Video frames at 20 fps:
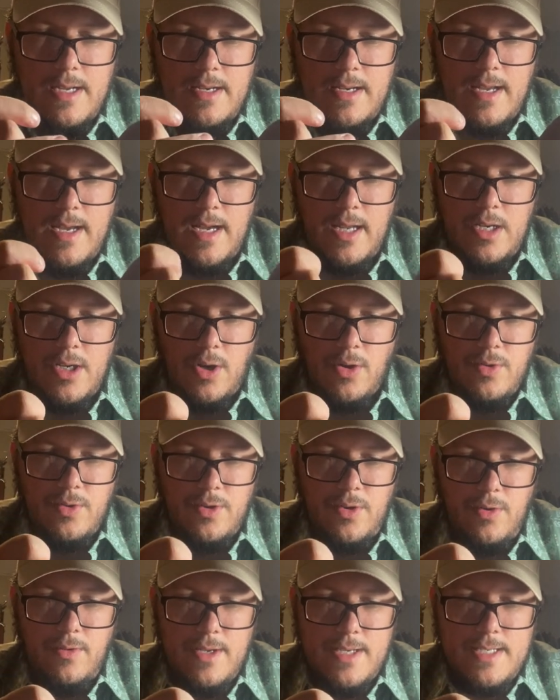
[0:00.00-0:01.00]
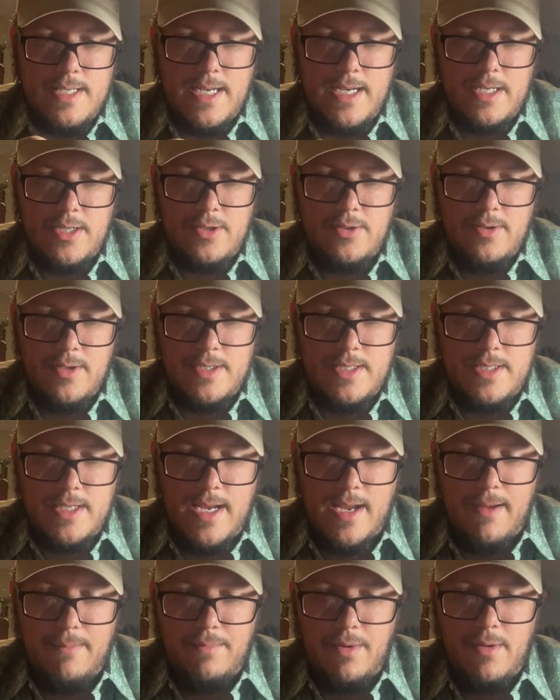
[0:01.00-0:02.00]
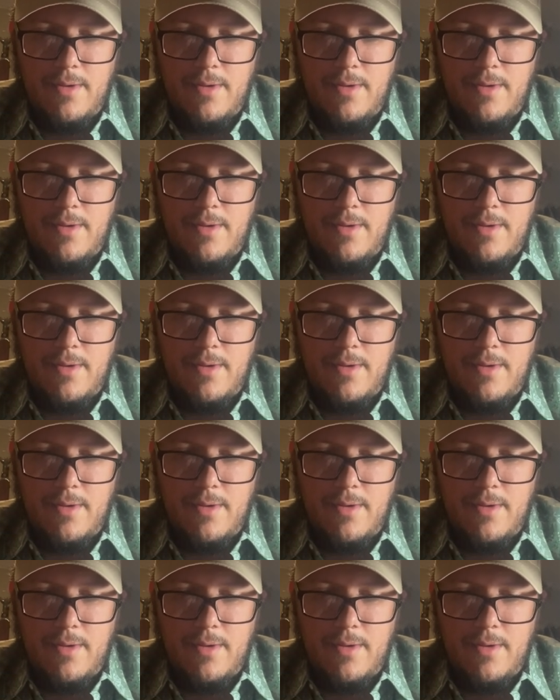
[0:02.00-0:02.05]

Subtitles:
Now, don't do this extra step